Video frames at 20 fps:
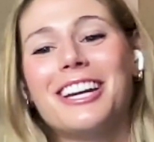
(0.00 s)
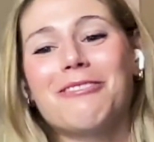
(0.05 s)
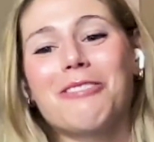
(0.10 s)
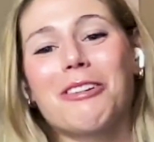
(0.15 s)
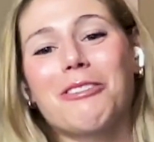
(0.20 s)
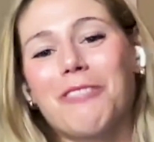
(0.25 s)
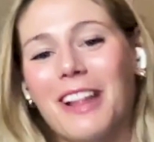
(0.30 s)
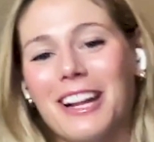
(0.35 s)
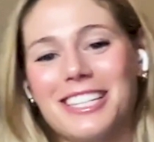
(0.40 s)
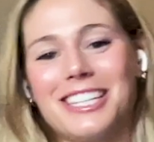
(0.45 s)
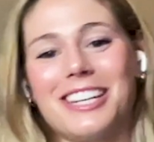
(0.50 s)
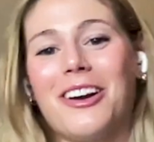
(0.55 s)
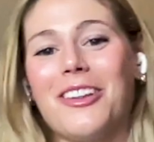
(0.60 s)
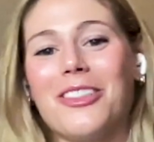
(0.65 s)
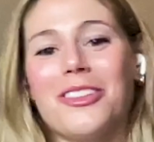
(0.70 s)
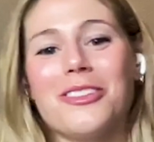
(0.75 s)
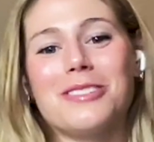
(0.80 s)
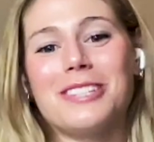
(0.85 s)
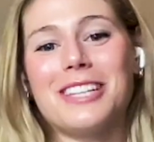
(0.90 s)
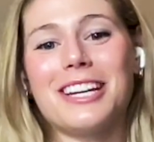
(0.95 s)
reflecting
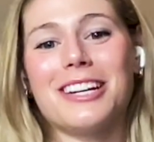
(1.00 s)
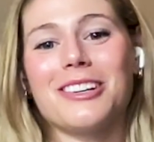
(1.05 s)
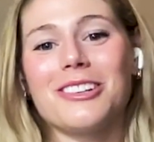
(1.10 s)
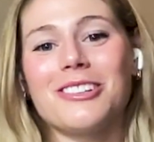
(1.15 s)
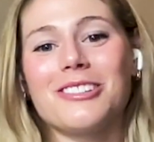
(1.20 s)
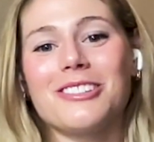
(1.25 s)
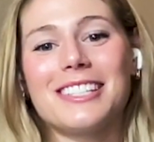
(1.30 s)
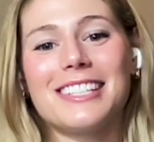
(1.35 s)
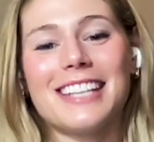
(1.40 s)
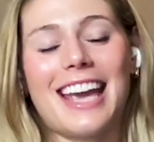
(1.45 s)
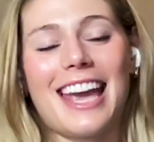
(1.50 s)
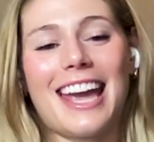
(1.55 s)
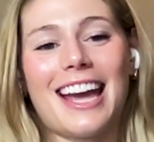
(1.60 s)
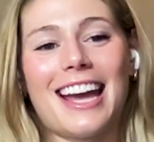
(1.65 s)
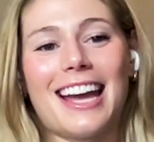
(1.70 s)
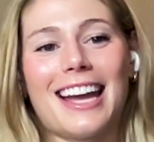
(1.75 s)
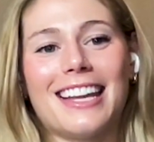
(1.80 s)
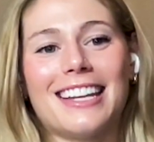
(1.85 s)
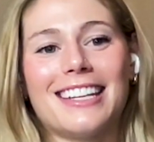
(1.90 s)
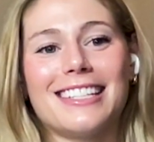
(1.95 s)
on those years
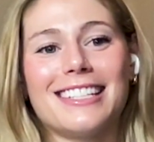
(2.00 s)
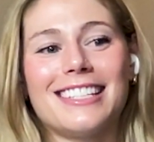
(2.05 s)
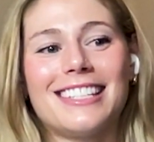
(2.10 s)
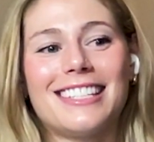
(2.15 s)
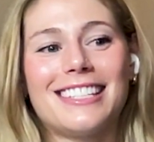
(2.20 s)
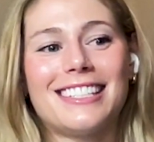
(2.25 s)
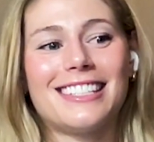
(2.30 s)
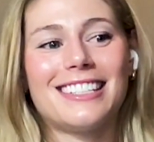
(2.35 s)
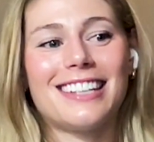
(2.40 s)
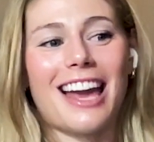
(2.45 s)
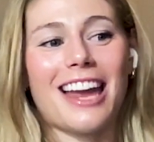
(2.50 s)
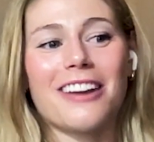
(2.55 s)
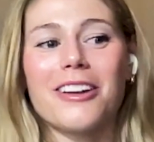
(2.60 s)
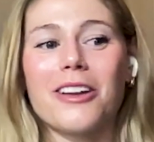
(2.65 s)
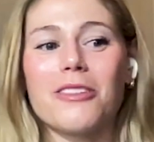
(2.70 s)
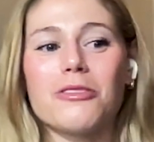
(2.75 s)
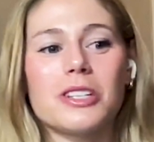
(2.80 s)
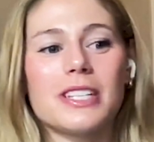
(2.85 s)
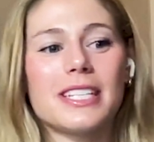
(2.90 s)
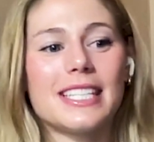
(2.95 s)
and I don't
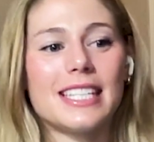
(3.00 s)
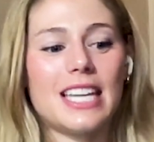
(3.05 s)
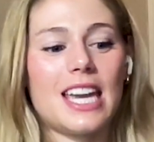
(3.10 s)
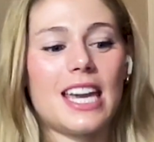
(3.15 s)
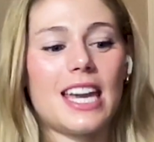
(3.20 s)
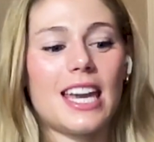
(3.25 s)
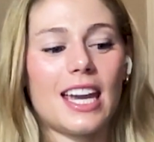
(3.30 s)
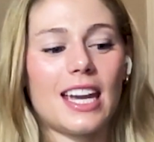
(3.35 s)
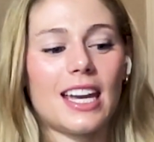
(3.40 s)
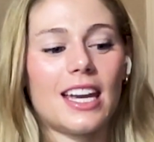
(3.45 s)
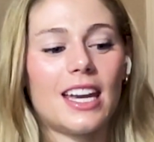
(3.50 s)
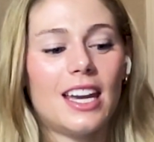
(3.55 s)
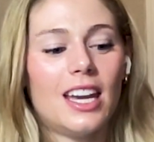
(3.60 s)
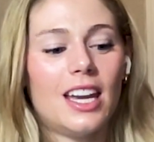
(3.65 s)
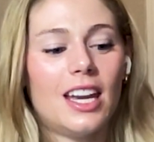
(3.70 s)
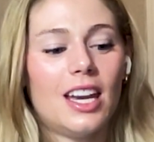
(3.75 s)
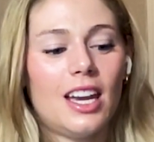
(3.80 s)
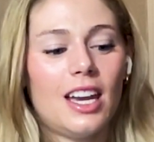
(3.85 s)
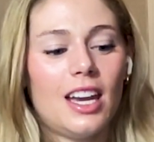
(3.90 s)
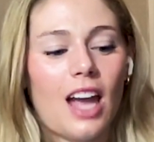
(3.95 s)
know, just seeing,
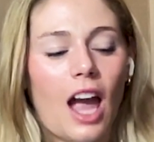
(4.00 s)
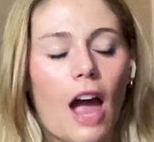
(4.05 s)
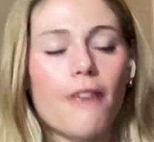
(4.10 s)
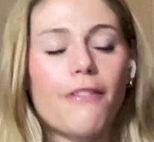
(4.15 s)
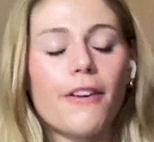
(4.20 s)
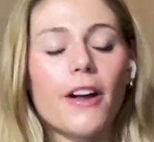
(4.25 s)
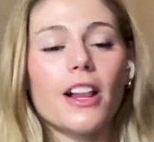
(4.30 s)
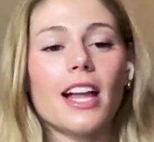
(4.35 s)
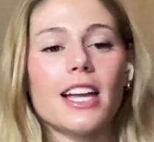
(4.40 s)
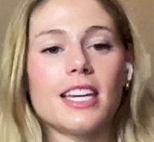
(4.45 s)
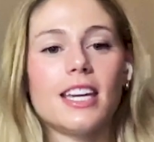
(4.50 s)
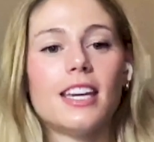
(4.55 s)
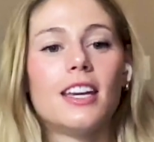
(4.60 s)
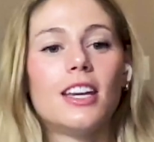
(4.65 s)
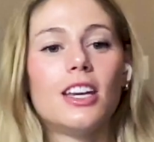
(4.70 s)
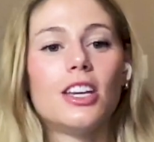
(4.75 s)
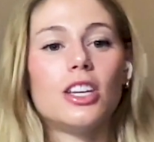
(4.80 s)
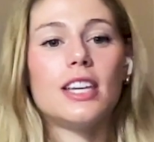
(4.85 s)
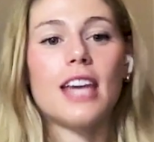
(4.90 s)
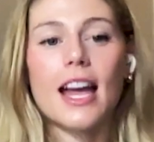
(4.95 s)
I felt like,
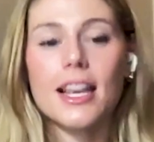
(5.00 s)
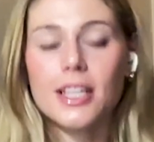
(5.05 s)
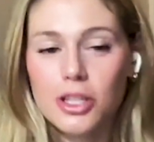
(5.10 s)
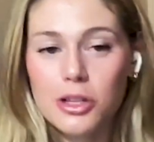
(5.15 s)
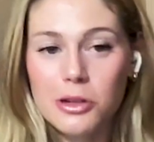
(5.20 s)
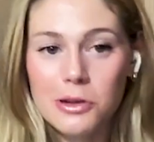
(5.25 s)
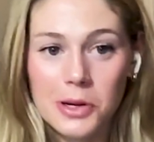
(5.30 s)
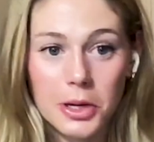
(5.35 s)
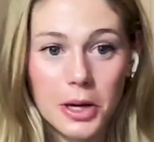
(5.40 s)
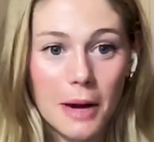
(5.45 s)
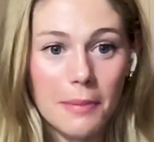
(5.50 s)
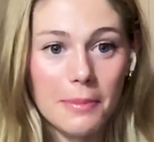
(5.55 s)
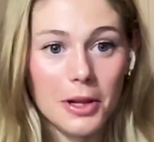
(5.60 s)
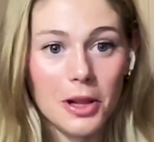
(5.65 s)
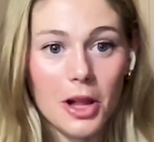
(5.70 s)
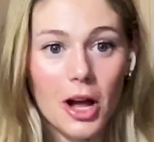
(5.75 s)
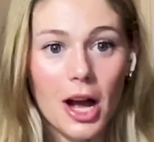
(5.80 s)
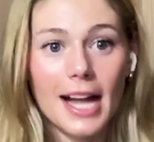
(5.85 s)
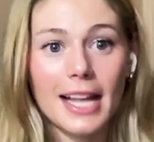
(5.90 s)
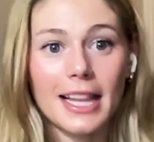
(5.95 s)
yes, you grew up a
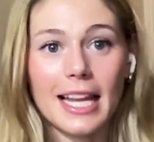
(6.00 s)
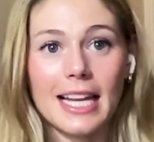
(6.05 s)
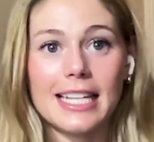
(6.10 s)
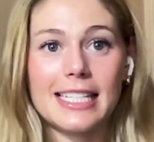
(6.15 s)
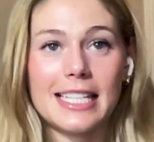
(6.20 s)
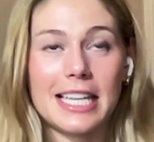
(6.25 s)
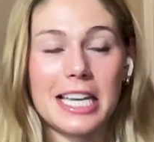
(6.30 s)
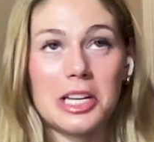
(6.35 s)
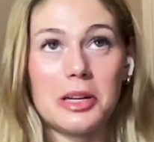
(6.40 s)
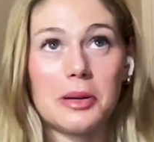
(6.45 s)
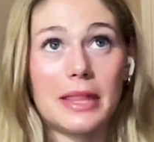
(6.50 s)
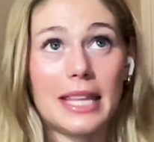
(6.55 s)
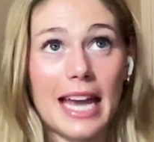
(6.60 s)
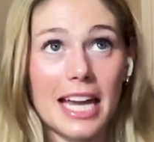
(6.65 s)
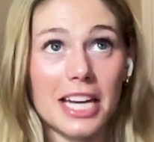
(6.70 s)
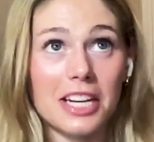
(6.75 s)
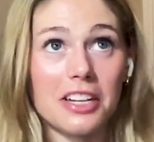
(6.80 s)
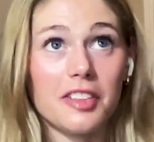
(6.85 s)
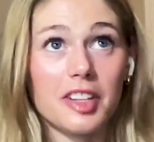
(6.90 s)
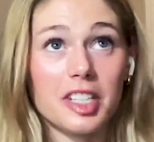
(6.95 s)
lot, like seeing you at the
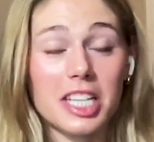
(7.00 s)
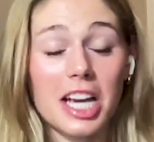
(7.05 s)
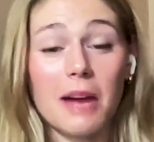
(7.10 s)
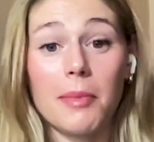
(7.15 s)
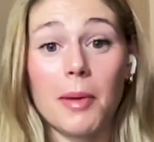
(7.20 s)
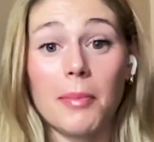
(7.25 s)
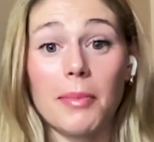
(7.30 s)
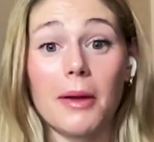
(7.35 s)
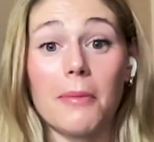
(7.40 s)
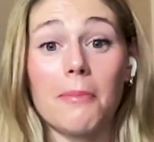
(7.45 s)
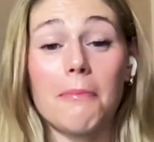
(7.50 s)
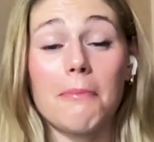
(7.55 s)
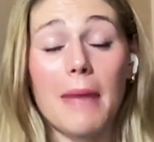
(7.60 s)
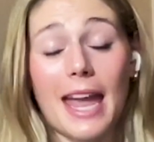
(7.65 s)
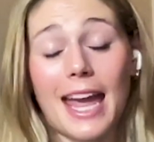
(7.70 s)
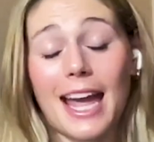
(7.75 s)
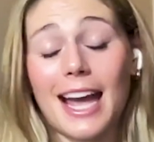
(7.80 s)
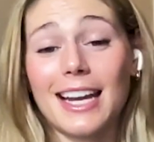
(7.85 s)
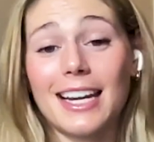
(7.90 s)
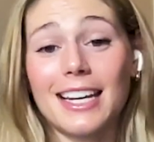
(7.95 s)
end of your time. I'm like,
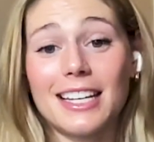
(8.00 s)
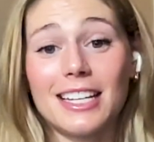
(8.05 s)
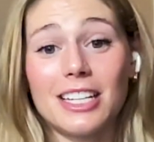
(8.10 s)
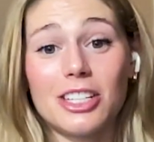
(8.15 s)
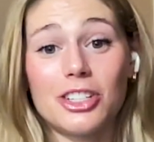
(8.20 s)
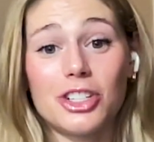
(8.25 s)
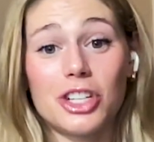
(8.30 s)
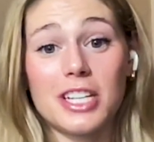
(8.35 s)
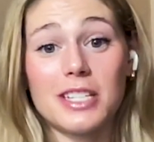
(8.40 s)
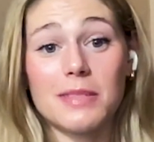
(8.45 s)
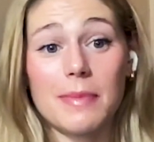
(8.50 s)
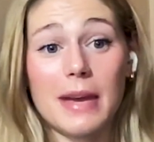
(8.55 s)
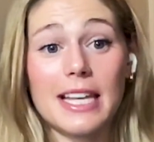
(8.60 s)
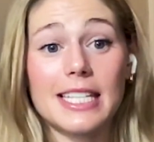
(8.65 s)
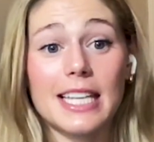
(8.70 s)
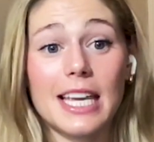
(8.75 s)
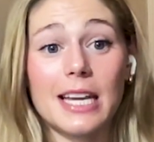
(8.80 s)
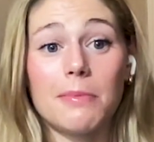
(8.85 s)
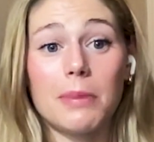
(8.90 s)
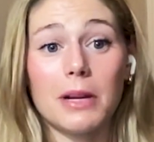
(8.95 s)
man, she's
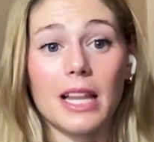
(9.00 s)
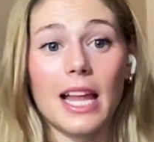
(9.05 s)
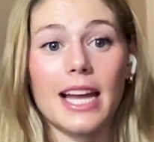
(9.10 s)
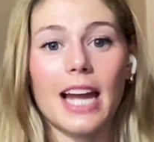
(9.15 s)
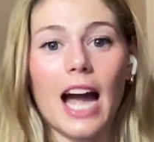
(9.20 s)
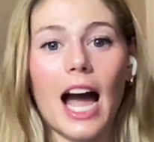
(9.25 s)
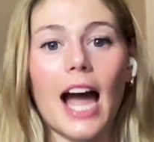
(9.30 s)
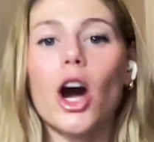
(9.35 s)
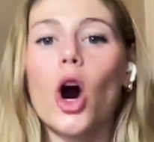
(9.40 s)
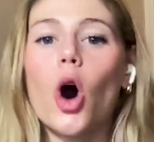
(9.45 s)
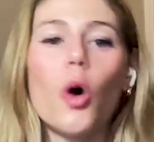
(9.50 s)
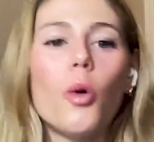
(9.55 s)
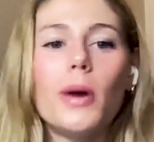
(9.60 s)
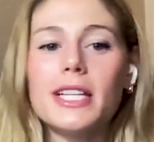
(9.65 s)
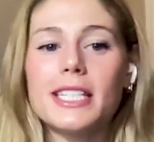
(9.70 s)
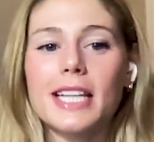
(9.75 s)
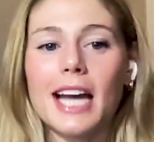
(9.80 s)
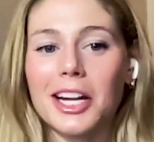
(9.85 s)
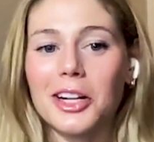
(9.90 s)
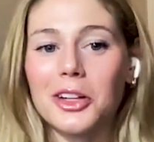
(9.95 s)
amazing. But like, I
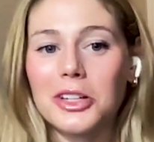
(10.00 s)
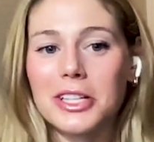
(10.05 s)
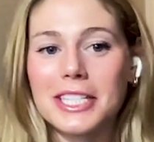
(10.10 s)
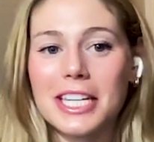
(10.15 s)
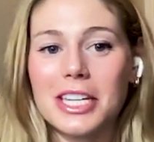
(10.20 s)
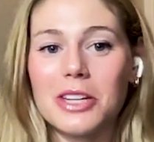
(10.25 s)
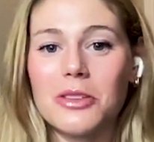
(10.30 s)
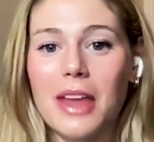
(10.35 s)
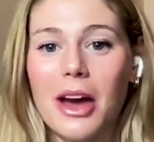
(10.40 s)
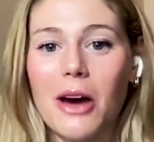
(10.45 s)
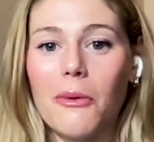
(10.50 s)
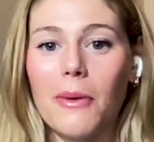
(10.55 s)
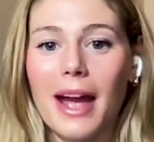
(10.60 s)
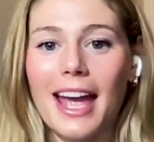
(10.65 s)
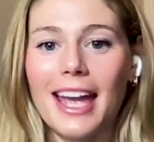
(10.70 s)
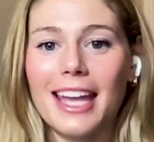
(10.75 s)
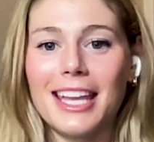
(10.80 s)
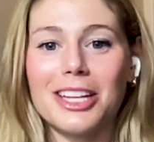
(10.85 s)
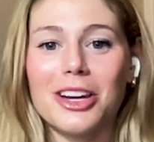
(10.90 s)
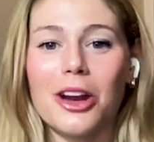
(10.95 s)
always kind of looked at you that
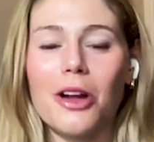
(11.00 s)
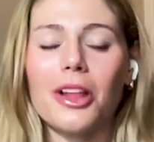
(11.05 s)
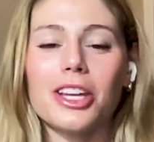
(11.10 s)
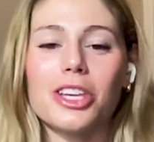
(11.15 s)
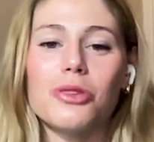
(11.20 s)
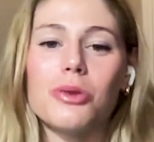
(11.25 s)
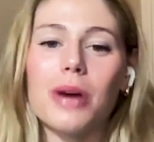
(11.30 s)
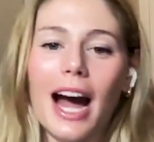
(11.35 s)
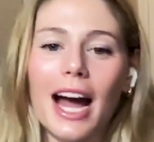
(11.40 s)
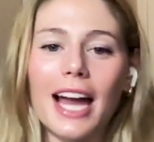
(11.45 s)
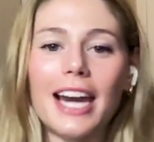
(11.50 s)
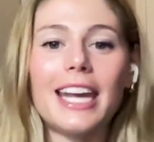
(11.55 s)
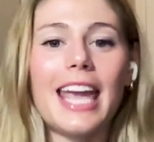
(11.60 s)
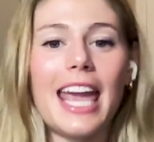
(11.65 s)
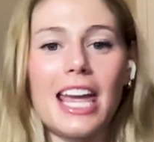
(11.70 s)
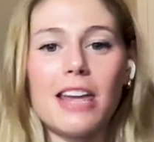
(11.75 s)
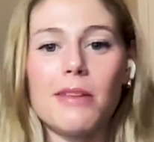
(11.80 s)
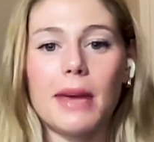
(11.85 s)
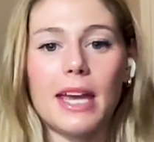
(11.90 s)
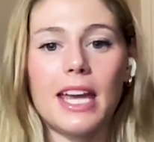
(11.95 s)
way, like you kind of
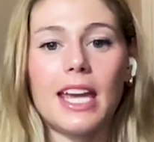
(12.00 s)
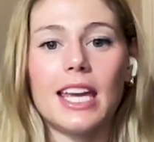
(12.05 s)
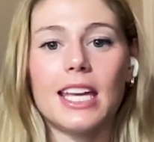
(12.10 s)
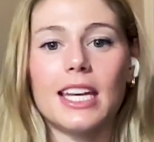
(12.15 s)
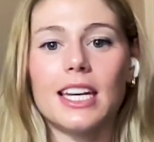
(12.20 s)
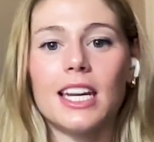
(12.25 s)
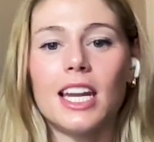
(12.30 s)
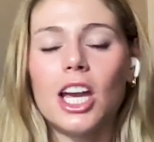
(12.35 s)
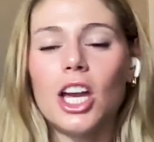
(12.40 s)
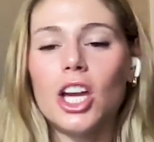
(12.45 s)
came in,